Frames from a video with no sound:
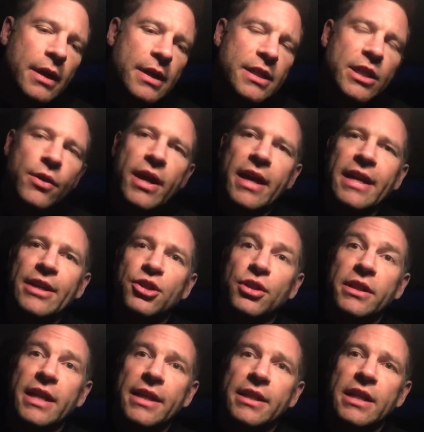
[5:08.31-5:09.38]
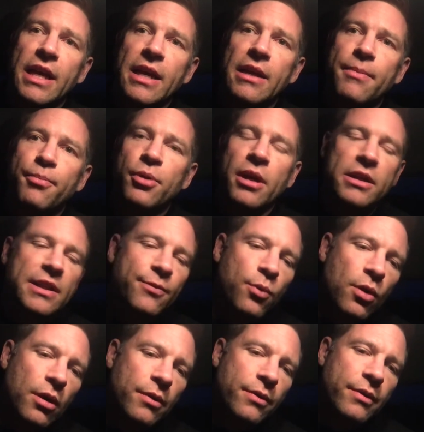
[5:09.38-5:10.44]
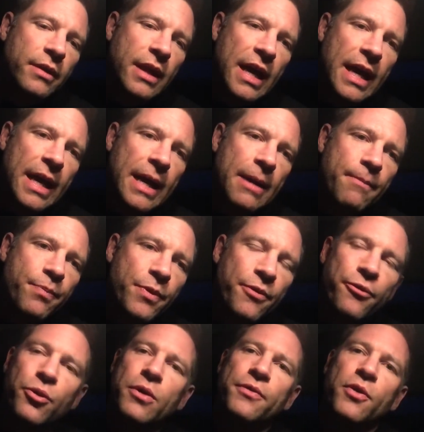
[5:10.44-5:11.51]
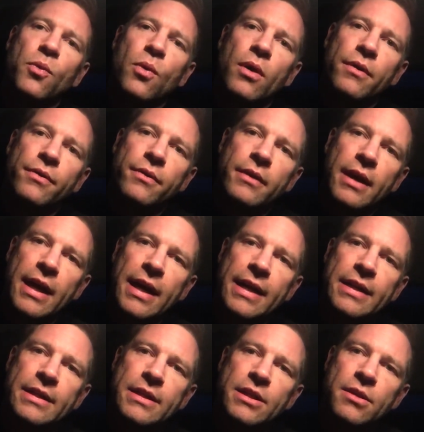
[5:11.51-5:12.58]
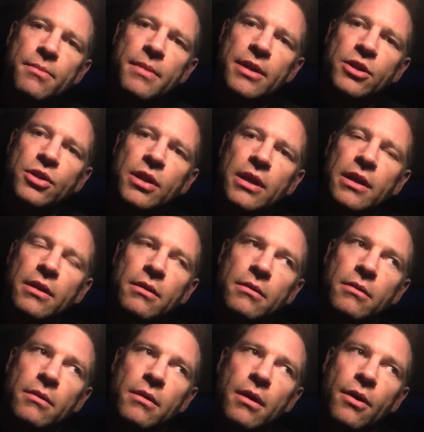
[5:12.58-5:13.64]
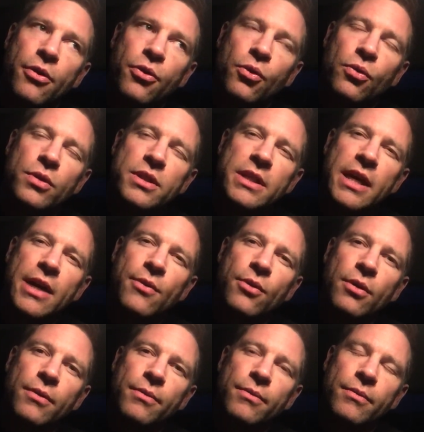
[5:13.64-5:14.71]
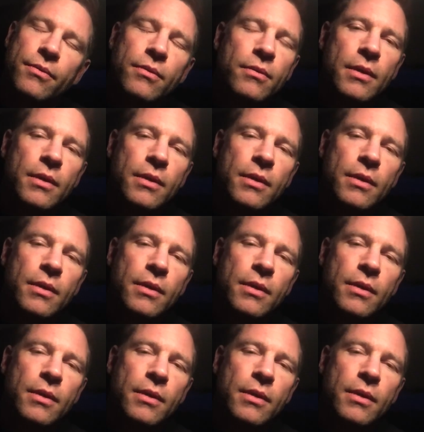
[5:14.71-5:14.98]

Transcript: So yeah, an interesting day today, productive one, a fruitful one, and some interesting thoughts there on,